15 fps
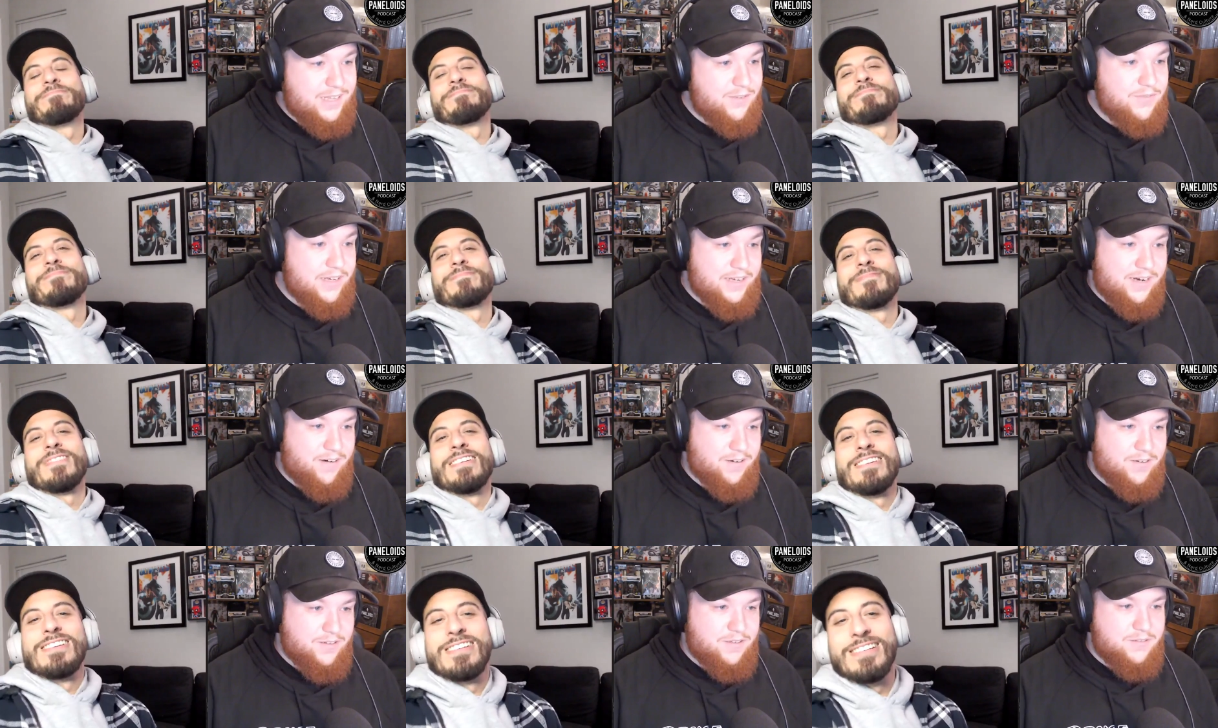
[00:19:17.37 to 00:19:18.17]
Speaker 1: love that
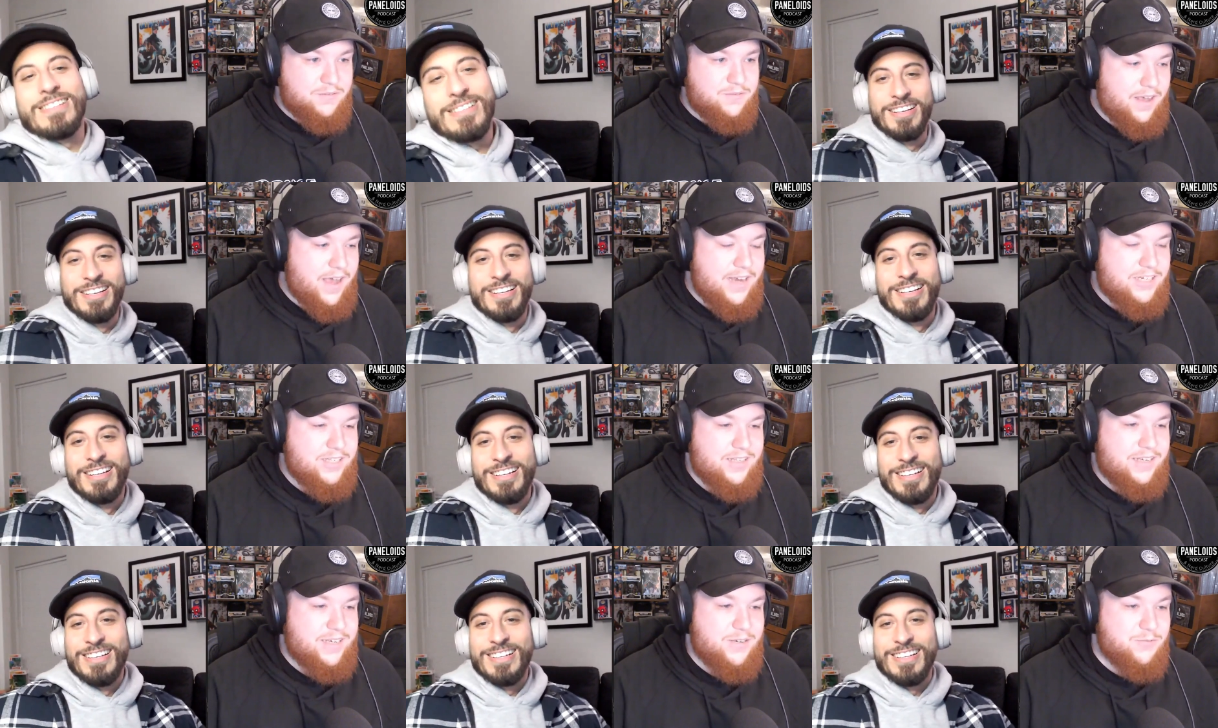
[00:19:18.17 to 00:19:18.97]
character though. I actually
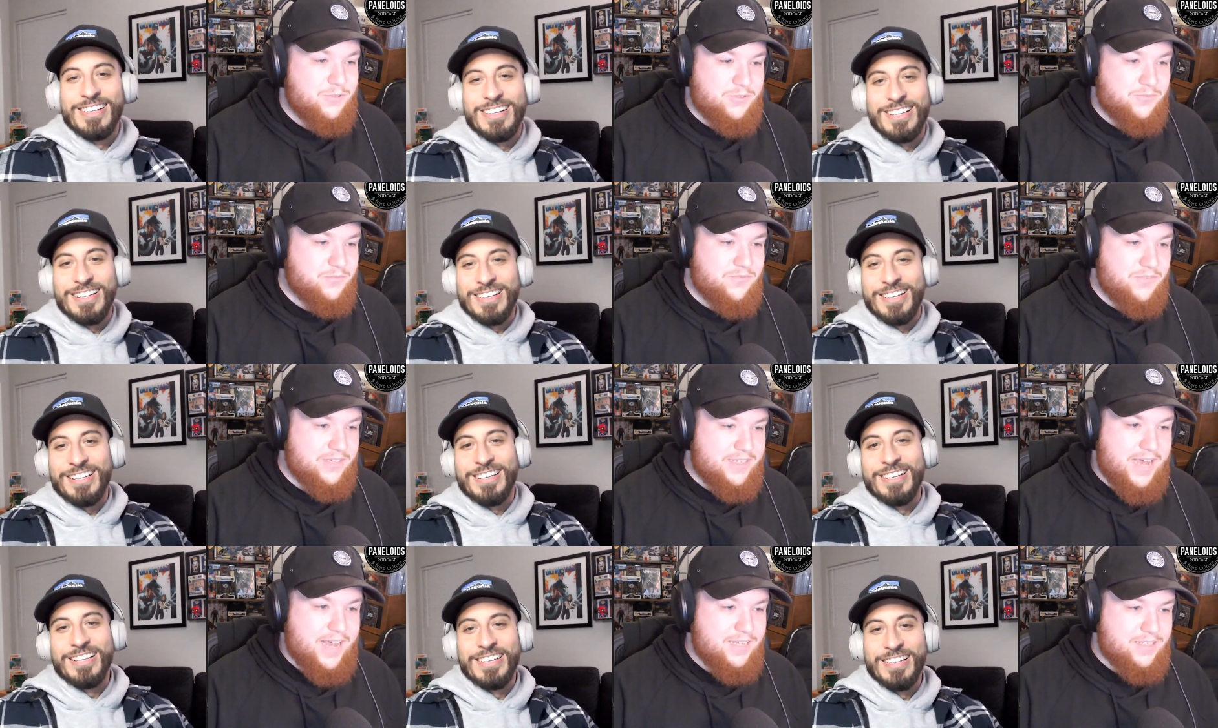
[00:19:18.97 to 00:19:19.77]
think he was
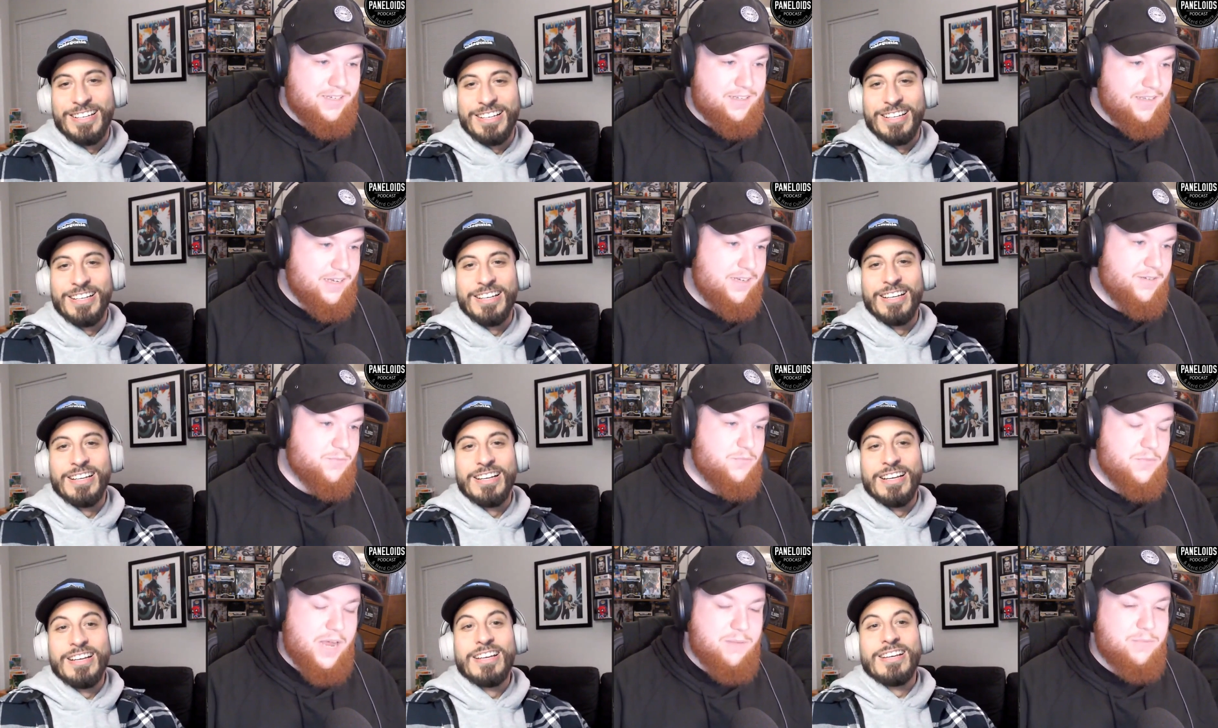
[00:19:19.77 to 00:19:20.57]
fantastic. Like
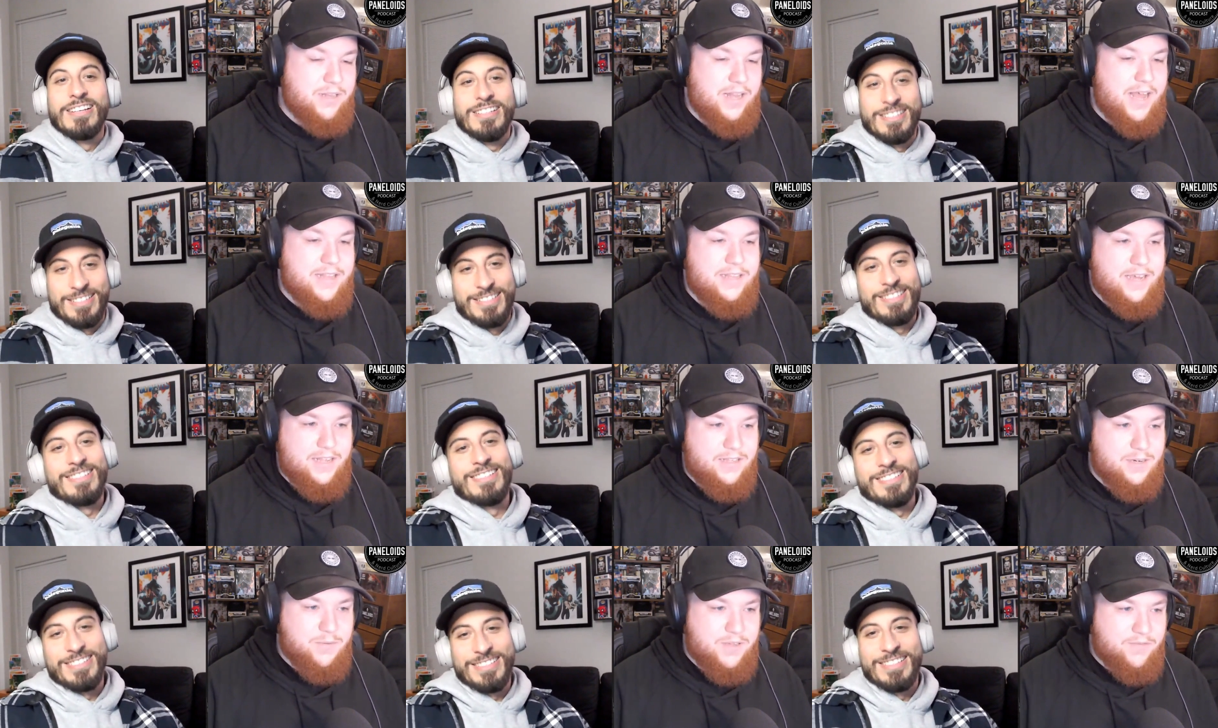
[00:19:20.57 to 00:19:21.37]
I'm glad they
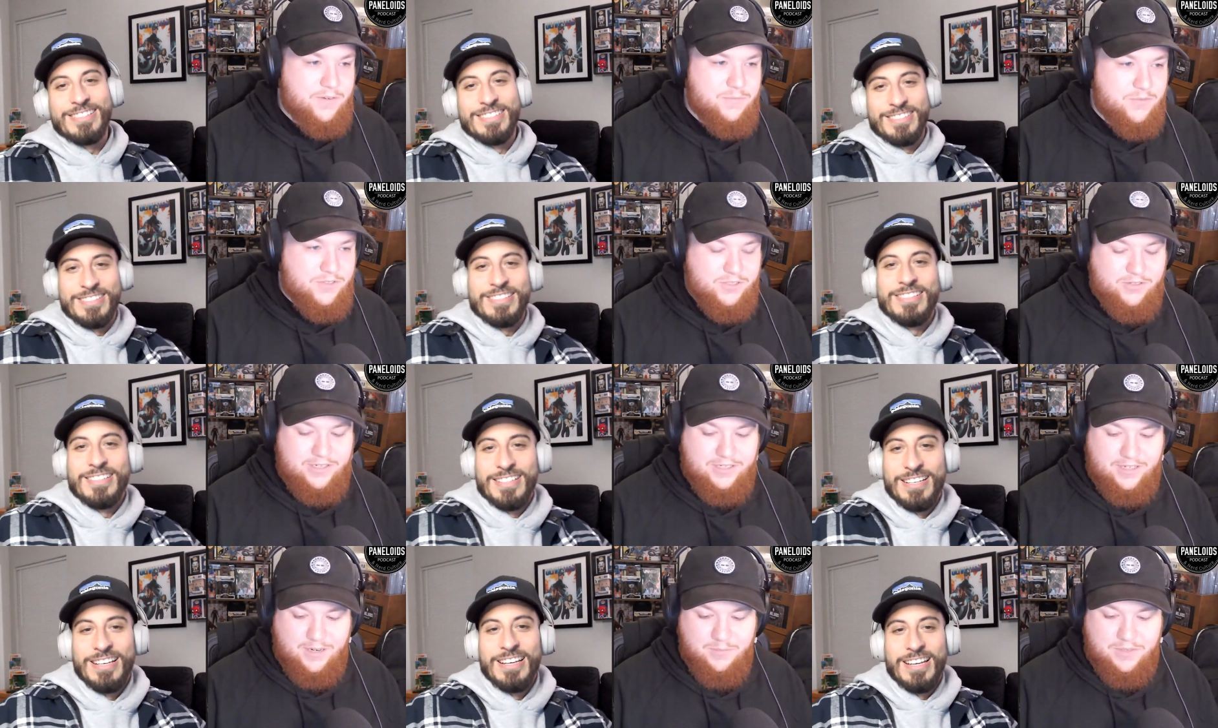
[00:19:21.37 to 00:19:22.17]
ended up giving him more screen
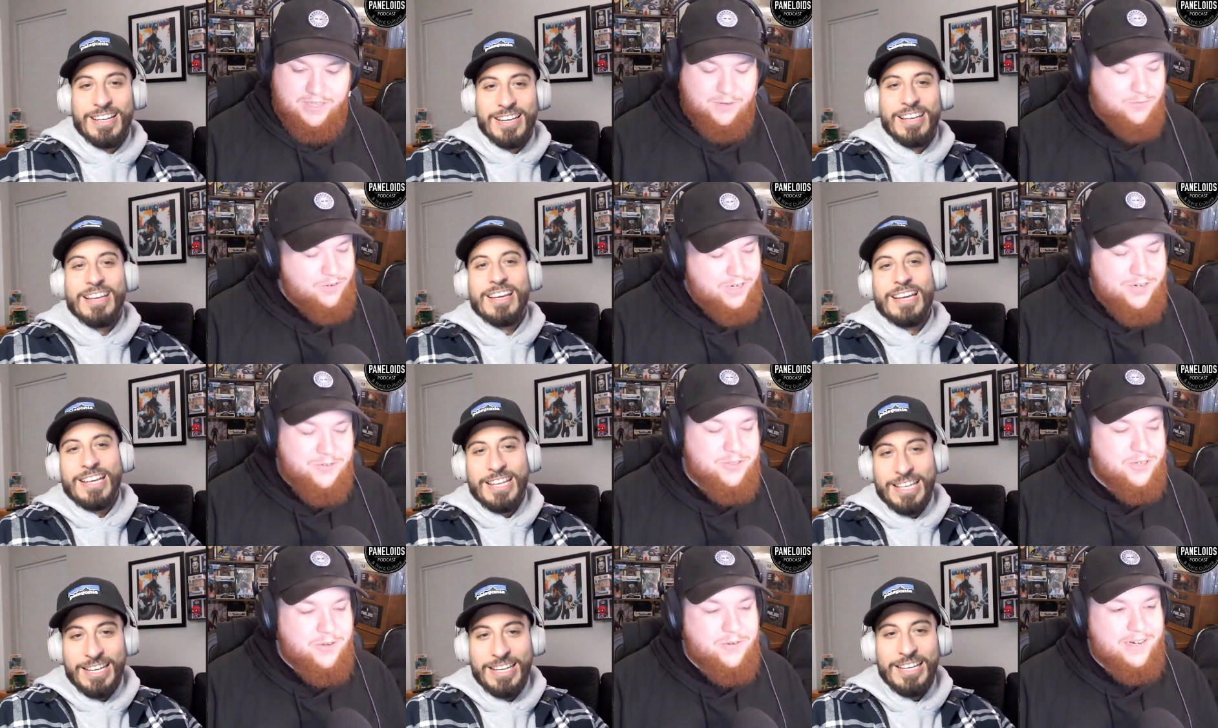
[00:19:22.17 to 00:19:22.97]
time. But like, what are you
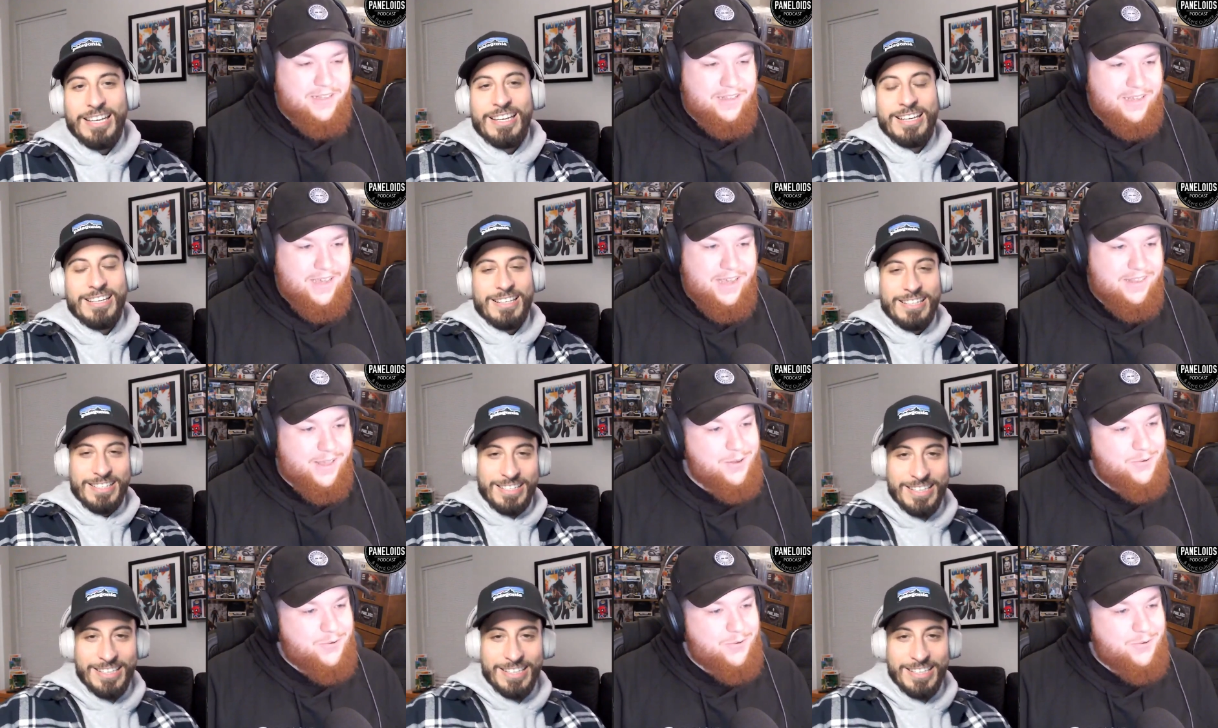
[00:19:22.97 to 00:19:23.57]
doing at the end?